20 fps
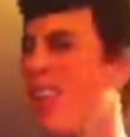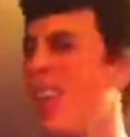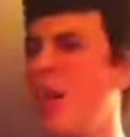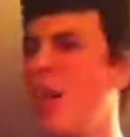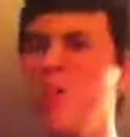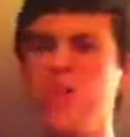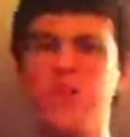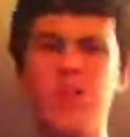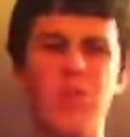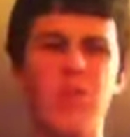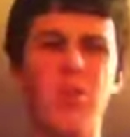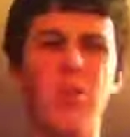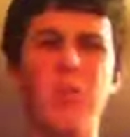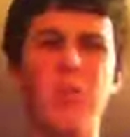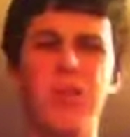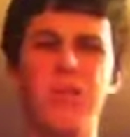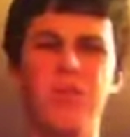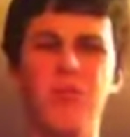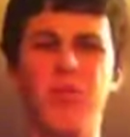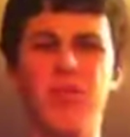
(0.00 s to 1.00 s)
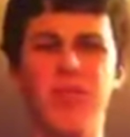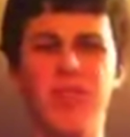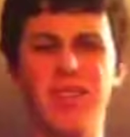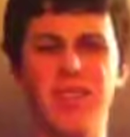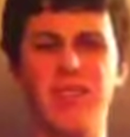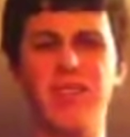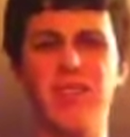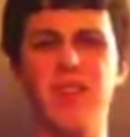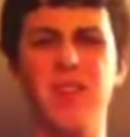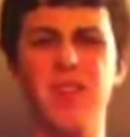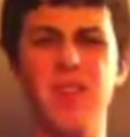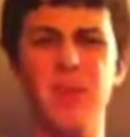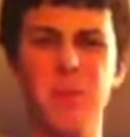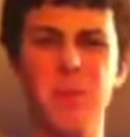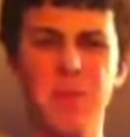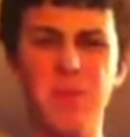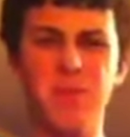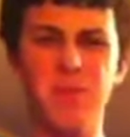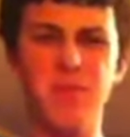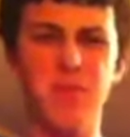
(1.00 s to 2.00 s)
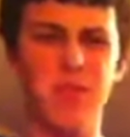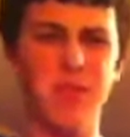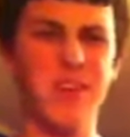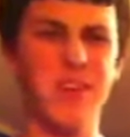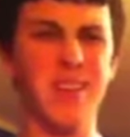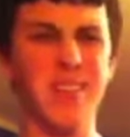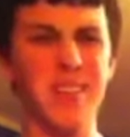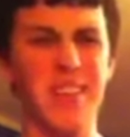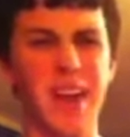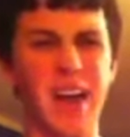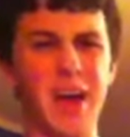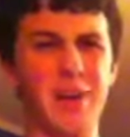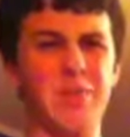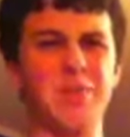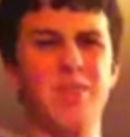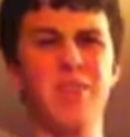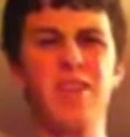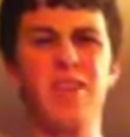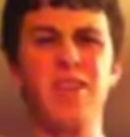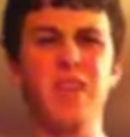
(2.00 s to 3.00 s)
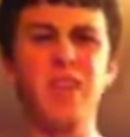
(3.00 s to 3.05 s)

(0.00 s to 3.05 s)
It was a little bit funny at times,